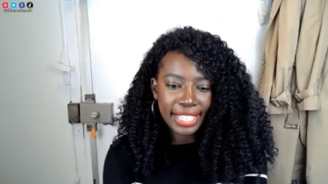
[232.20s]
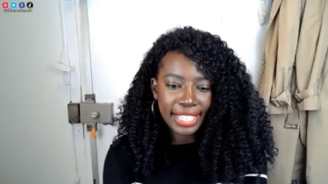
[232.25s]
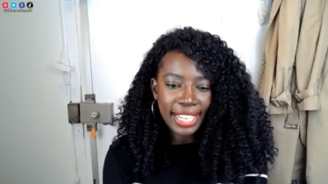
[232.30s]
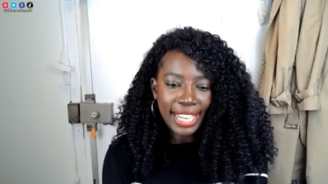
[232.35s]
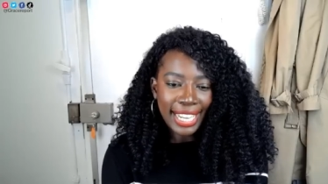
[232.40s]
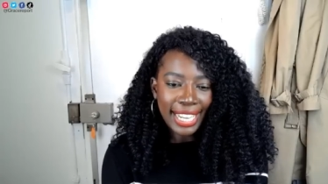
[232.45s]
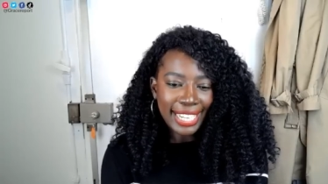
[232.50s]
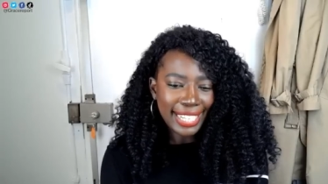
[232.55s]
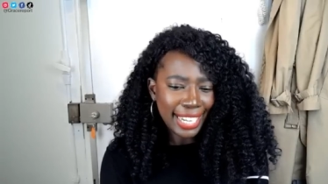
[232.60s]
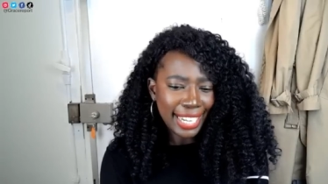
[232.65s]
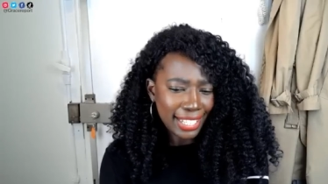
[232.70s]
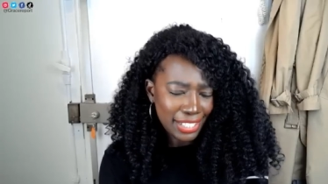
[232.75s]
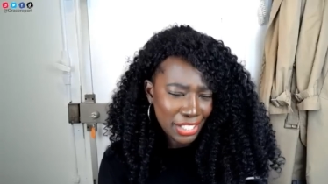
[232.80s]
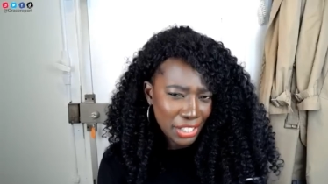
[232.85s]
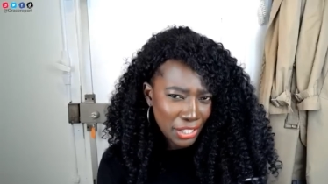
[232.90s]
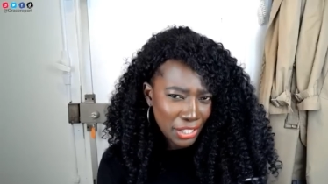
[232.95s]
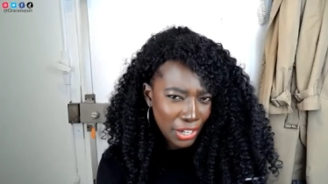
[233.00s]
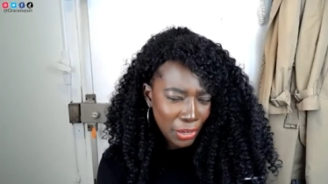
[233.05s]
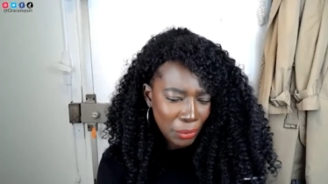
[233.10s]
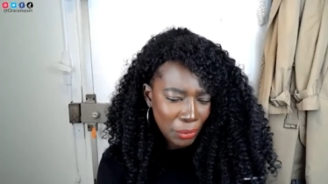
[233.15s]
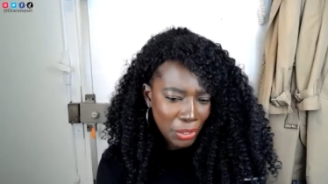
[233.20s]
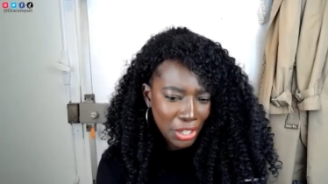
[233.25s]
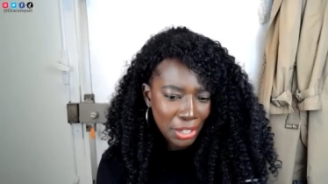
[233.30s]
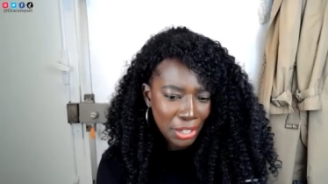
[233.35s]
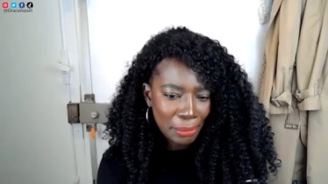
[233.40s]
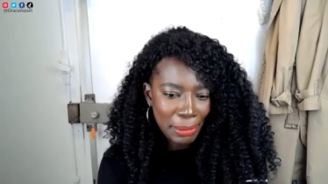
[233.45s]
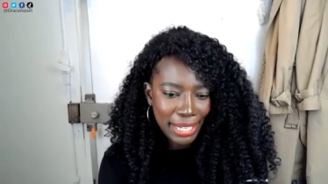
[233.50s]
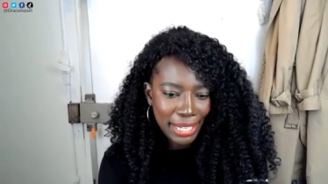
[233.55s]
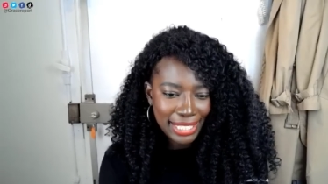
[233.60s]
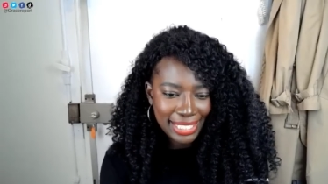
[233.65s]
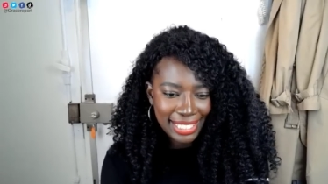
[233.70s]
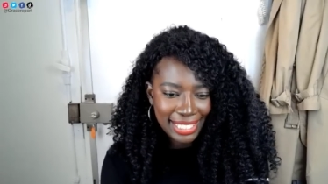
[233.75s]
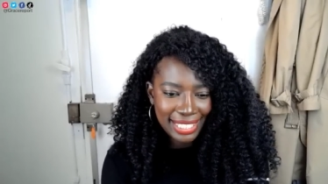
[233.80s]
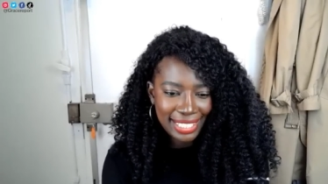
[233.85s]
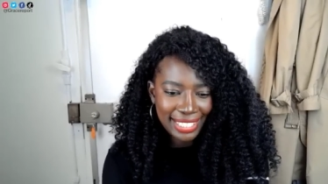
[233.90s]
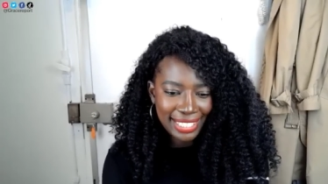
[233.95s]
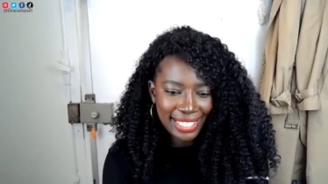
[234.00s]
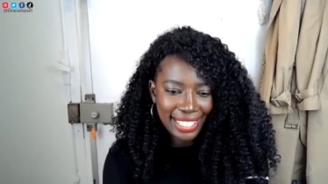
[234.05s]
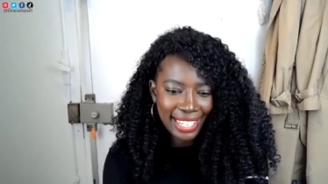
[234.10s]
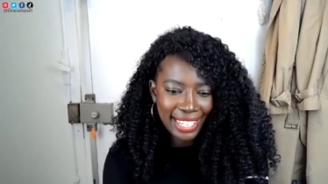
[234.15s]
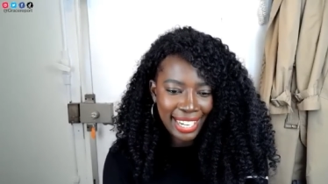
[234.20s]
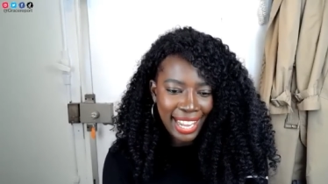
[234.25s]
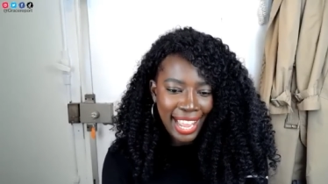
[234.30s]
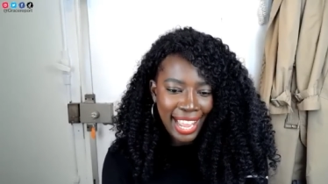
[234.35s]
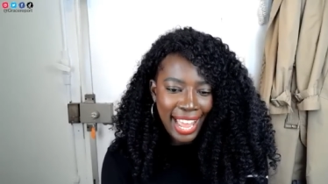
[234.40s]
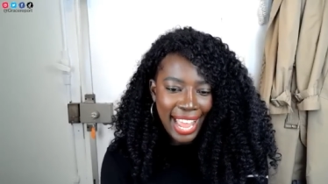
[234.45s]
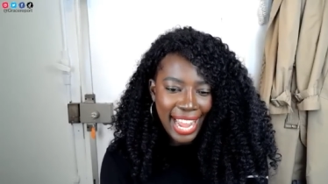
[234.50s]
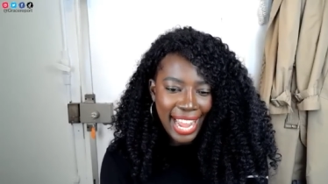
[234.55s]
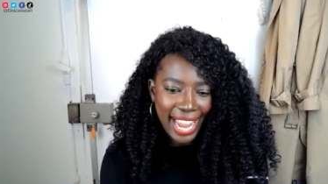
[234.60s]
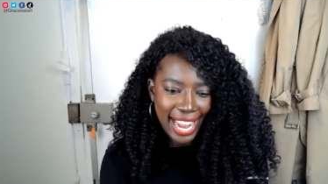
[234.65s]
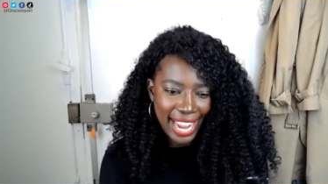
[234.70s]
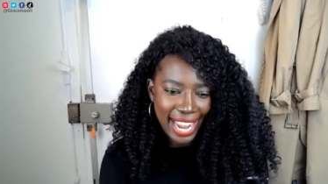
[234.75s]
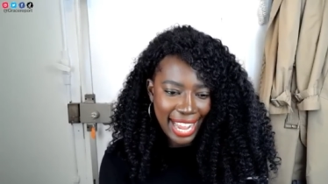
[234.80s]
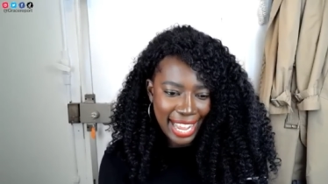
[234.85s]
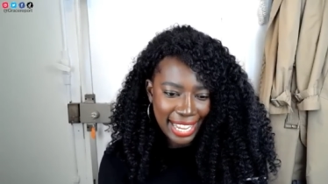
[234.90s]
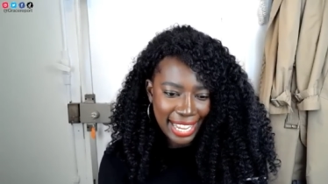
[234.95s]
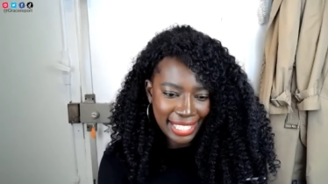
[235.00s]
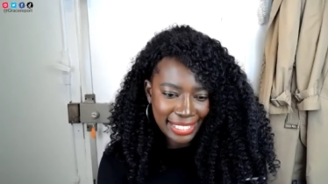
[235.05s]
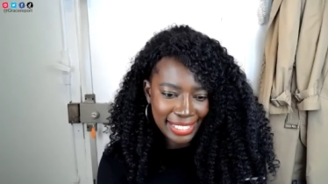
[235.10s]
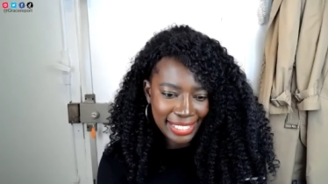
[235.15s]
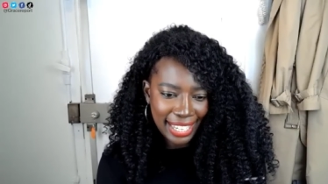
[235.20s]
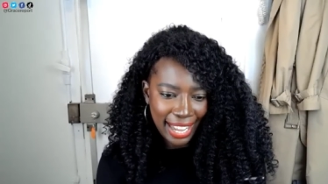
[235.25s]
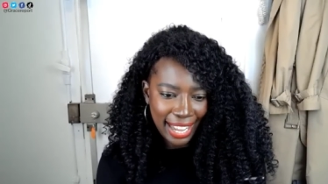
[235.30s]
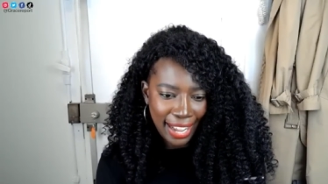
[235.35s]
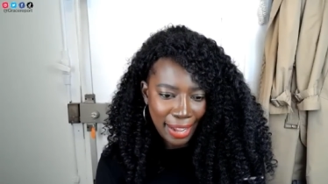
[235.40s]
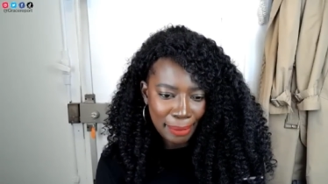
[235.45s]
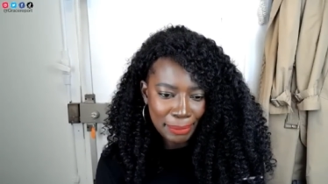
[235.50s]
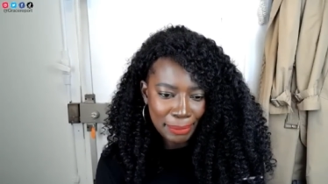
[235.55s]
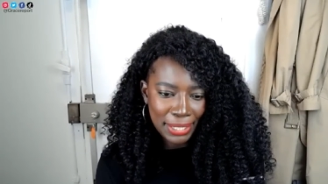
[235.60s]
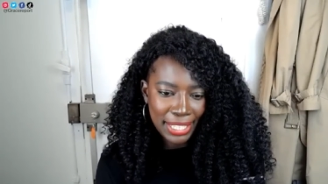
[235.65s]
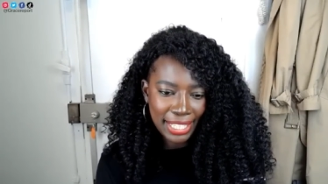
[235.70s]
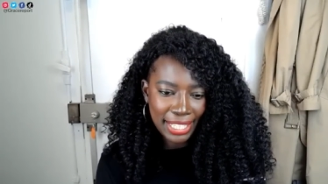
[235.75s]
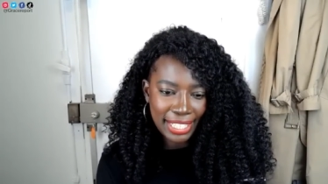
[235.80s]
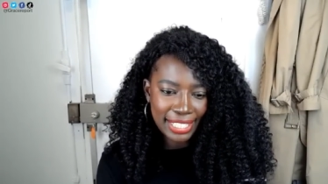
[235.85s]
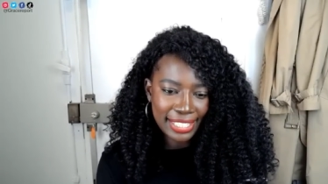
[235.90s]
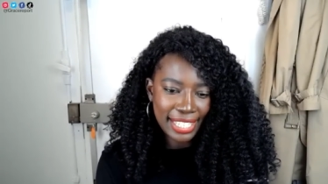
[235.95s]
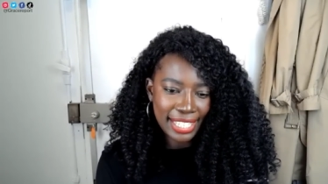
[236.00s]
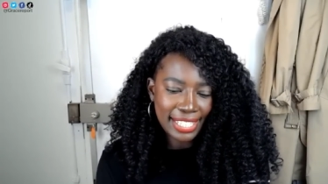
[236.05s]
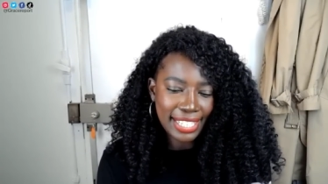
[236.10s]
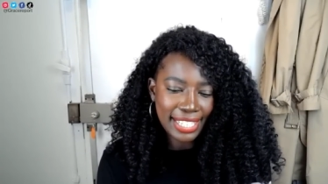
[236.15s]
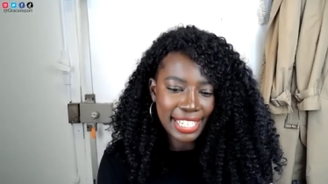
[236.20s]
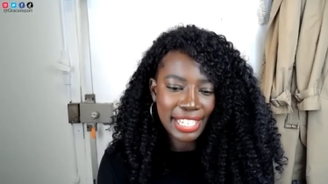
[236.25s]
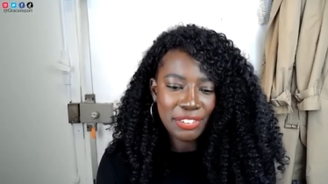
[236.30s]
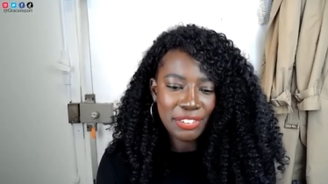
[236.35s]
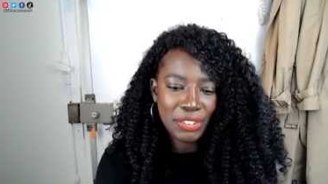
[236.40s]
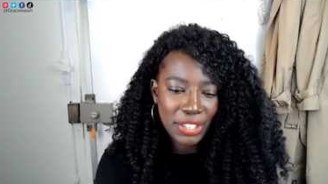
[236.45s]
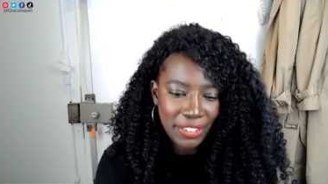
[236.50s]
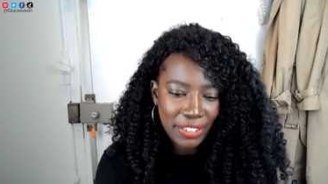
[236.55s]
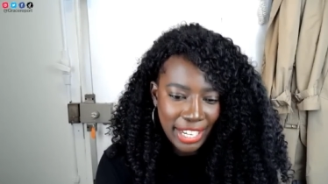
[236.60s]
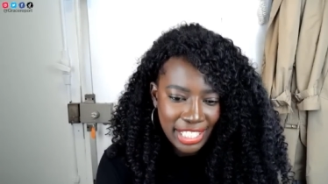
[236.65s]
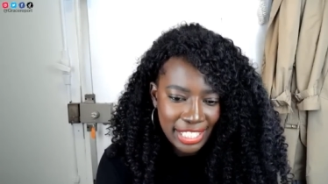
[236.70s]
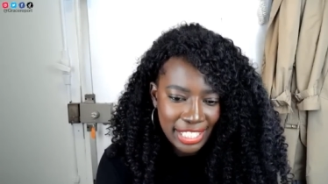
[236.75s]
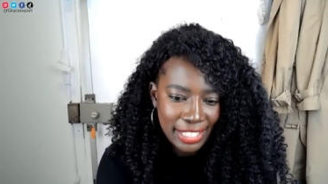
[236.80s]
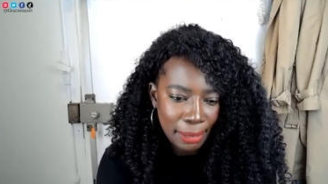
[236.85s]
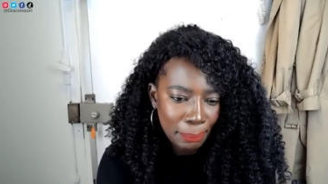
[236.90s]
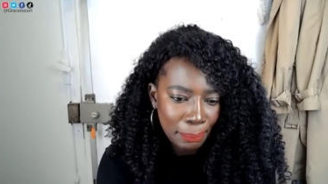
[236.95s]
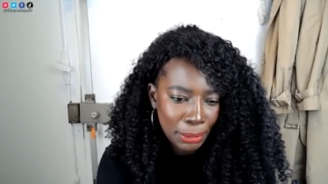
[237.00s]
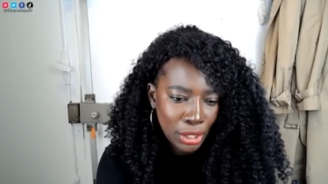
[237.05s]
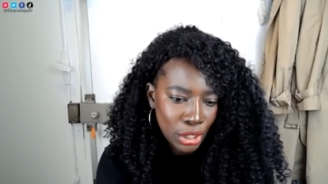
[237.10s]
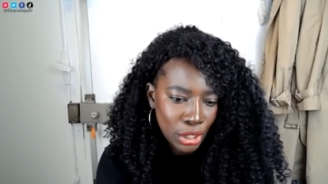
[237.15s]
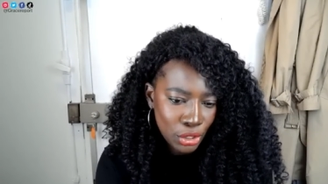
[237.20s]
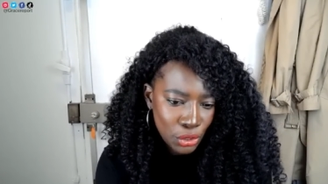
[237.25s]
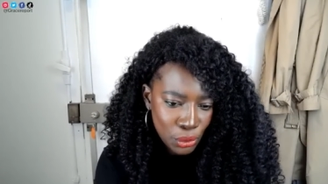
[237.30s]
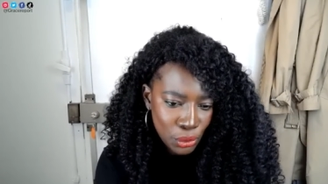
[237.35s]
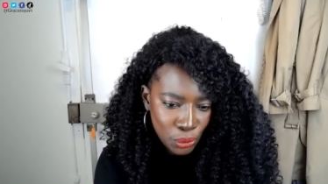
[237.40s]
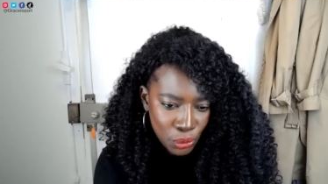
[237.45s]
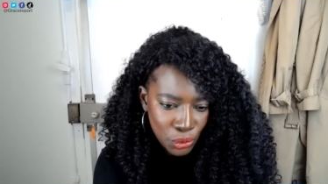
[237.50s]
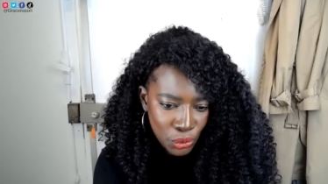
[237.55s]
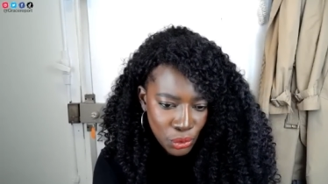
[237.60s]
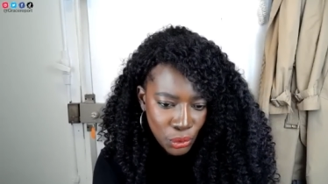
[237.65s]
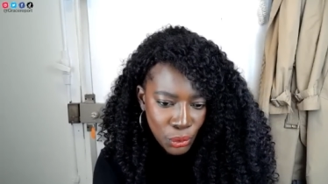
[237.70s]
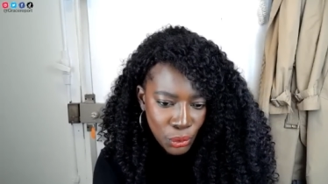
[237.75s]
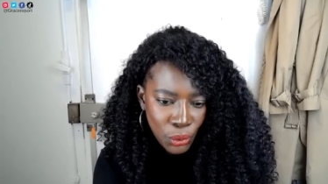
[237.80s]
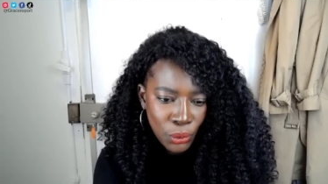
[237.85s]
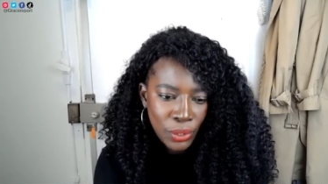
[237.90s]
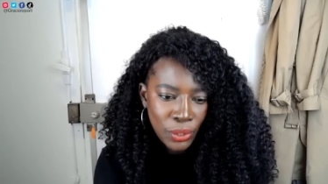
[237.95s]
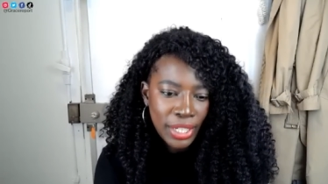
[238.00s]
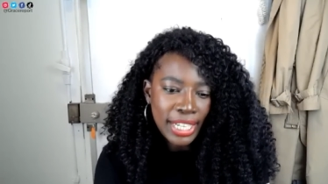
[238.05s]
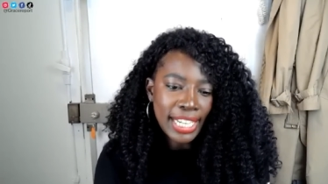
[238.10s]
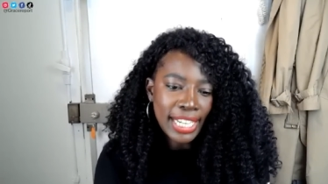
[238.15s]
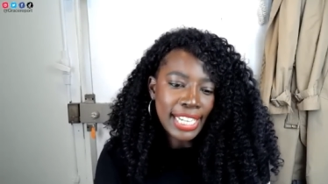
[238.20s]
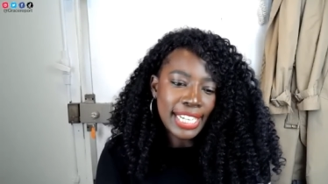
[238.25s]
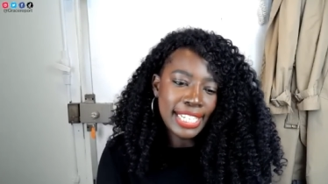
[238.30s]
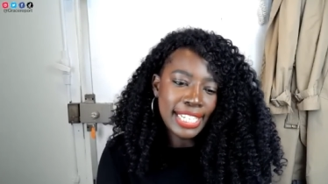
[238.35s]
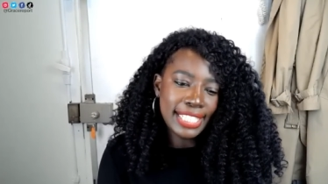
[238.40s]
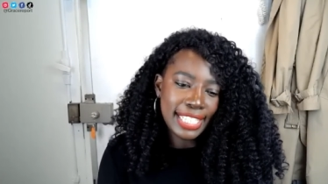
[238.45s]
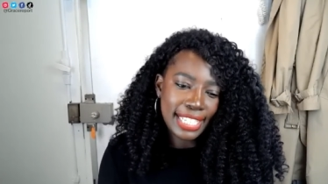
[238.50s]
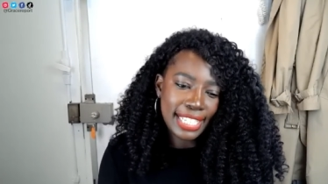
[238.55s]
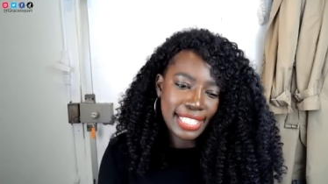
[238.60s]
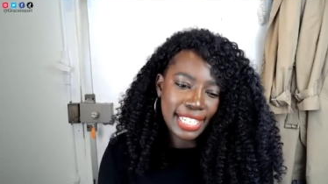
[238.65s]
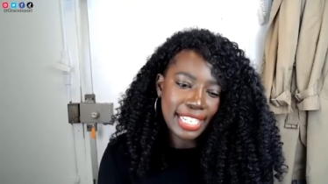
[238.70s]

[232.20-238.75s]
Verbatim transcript: get to know her basically and um, he says that he regrets dumping her too soon. He says that he